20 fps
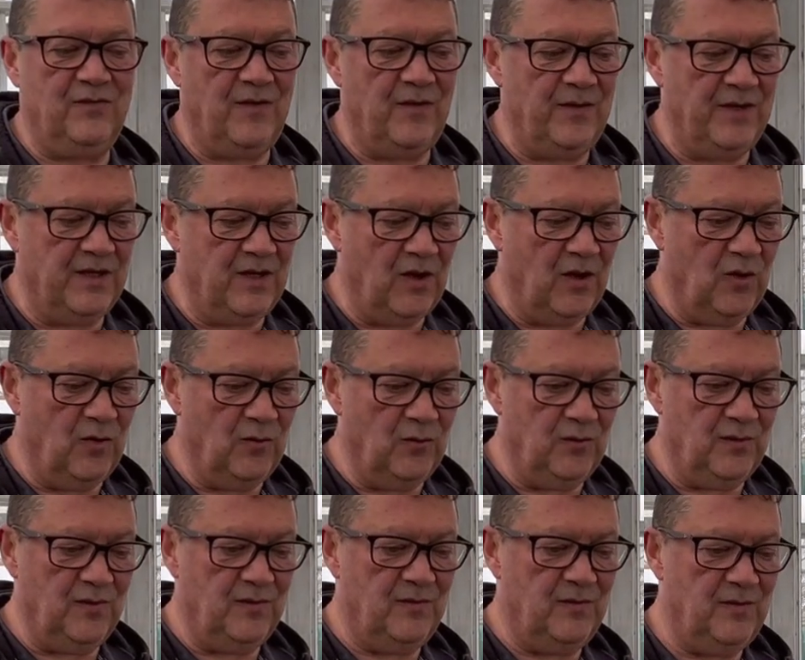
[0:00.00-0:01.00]
very cold
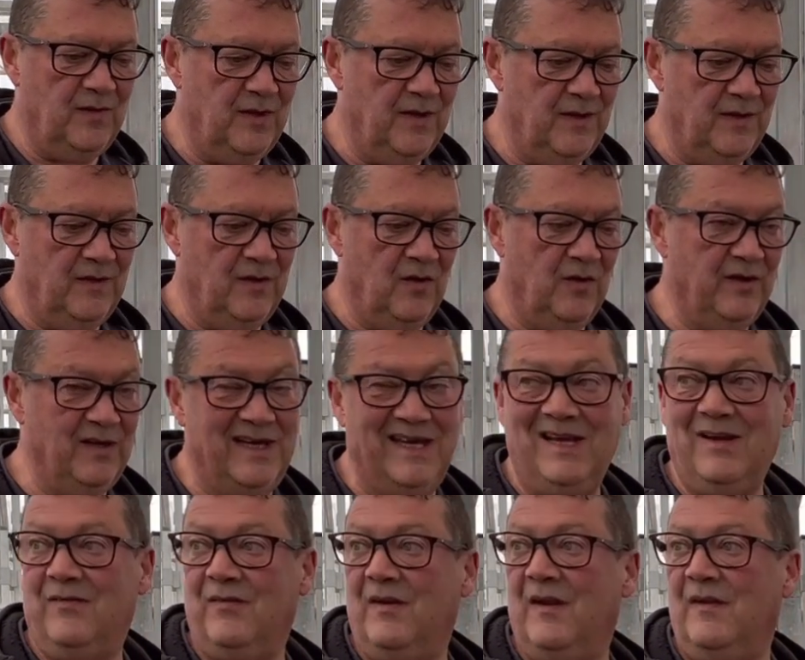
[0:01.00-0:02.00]
at night.
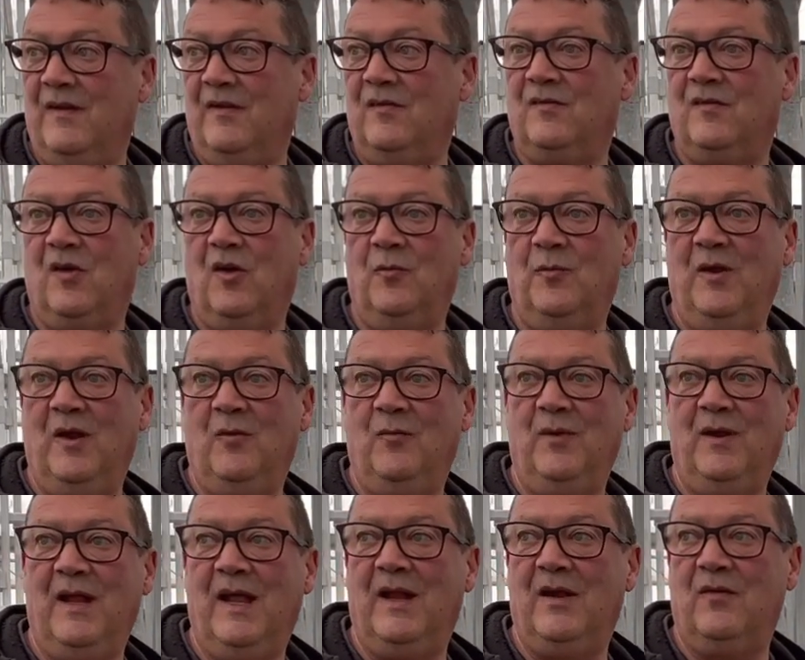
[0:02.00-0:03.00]
Even at this time of year
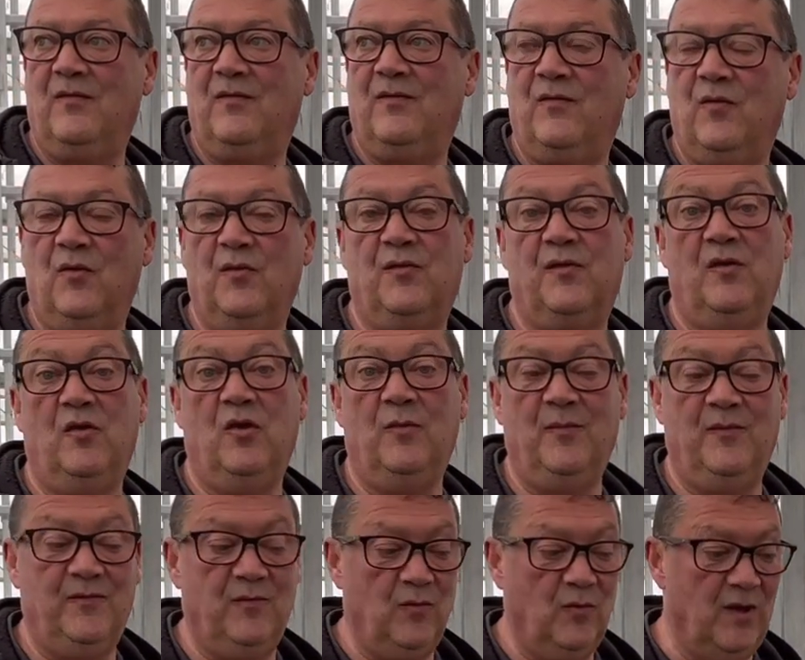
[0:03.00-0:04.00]
we had a frost the night
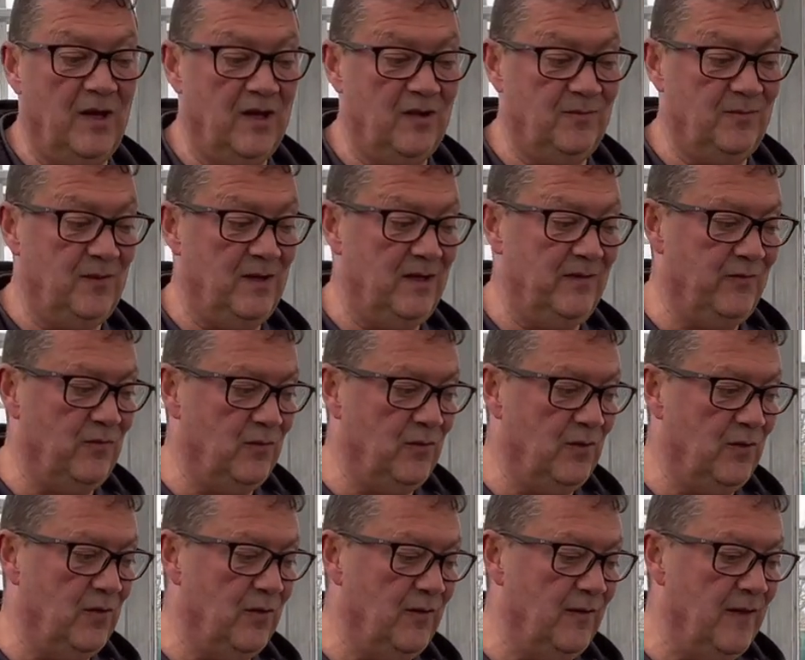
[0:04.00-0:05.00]
before last, believe it or
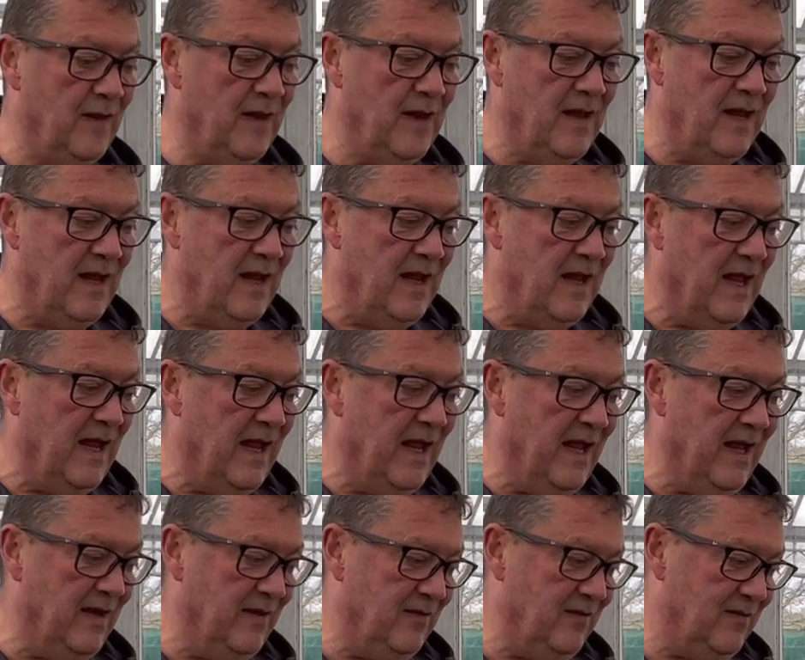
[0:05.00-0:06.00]
not.
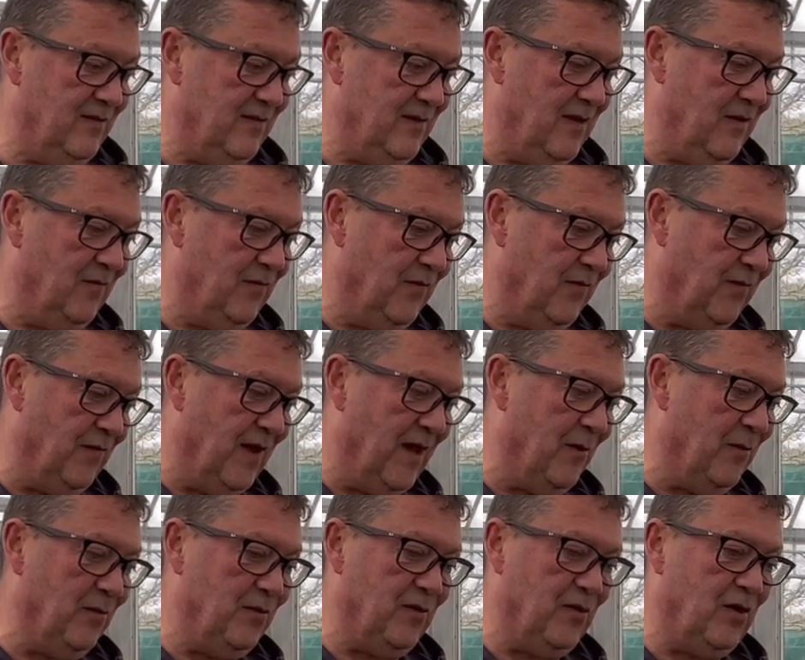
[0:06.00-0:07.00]
And if the
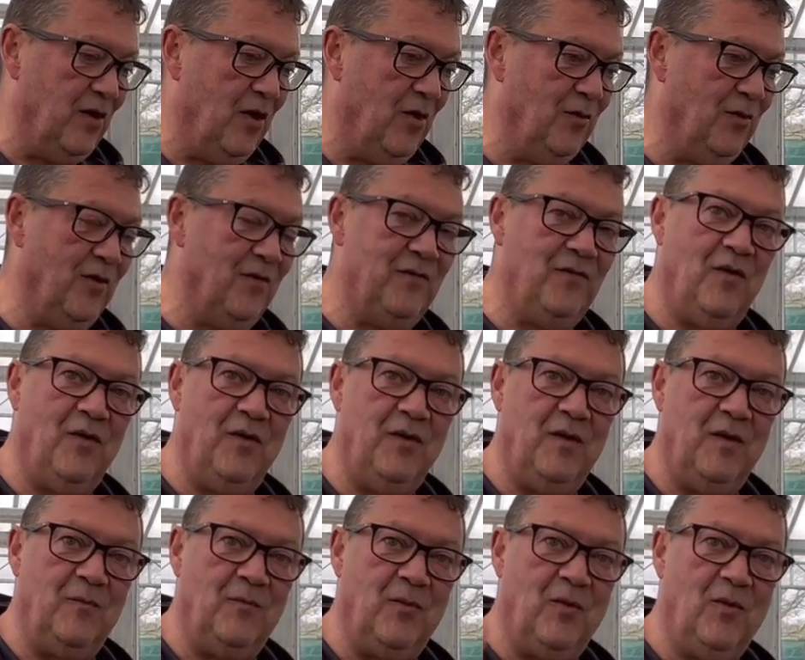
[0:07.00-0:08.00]
flowers are cold, I find
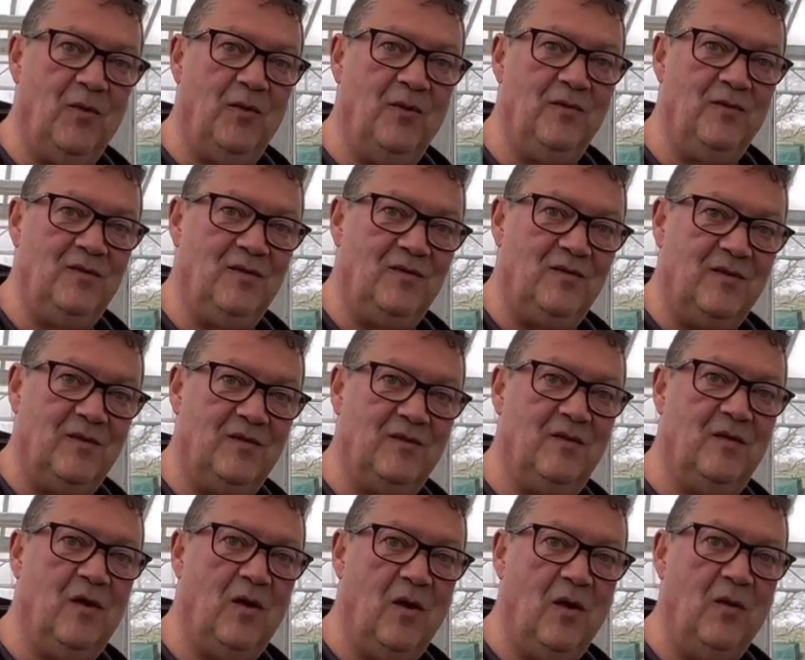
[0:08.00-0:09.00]
the pollen just
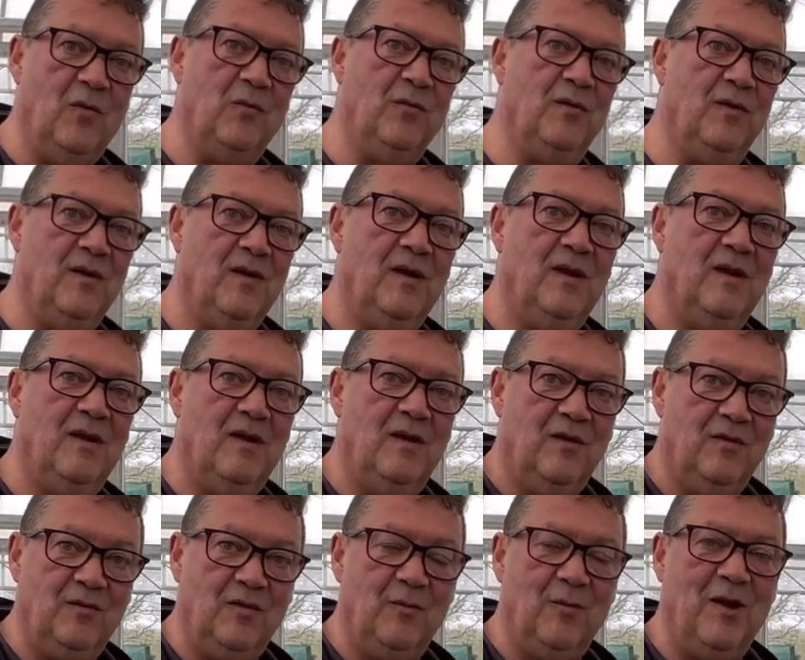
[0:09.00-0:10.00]
doesn't hold.
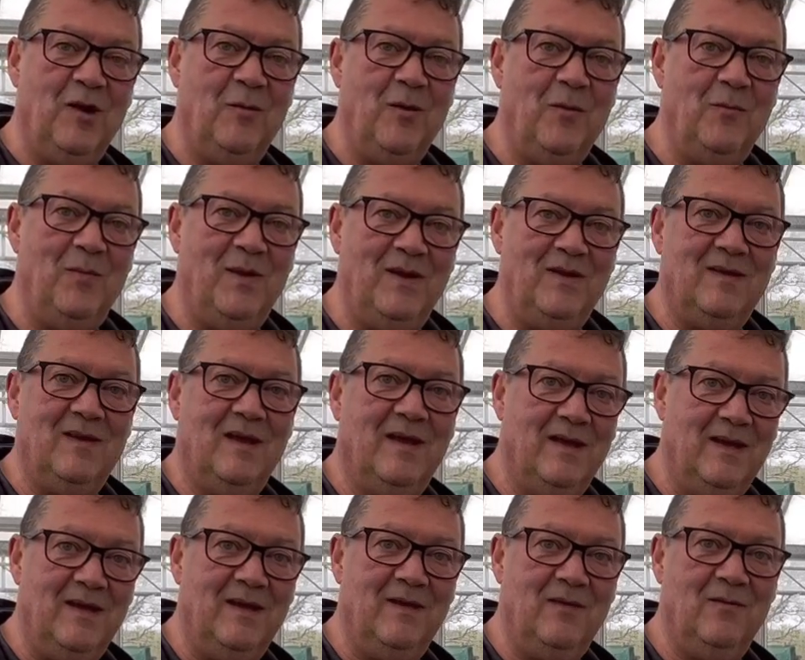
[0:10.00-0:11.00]
So around about
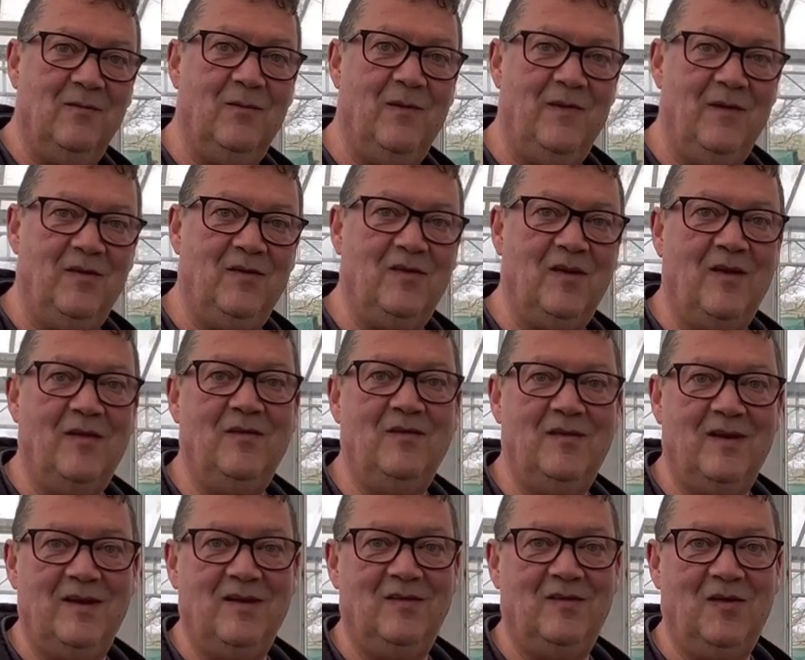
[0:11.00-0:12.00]
midday when the sun's
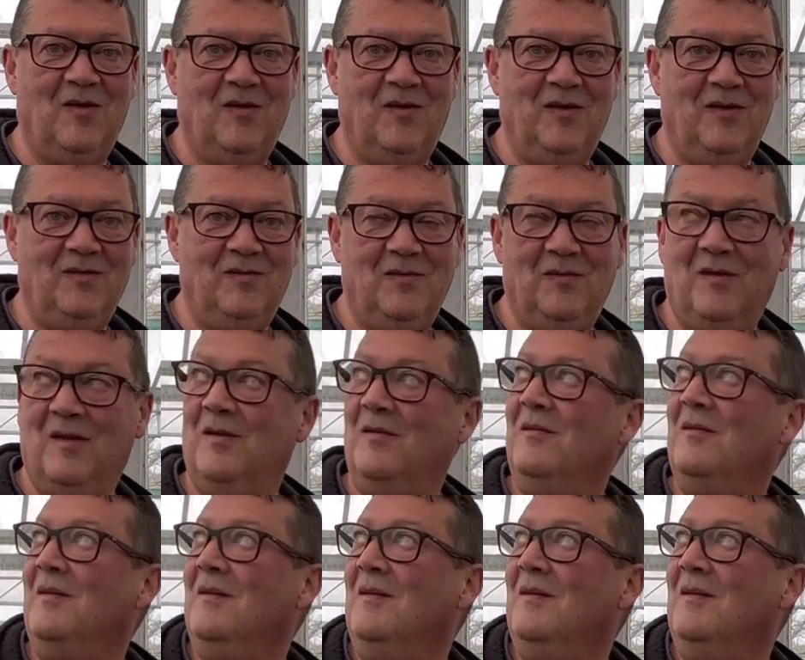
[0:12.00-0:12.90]
at its highest, although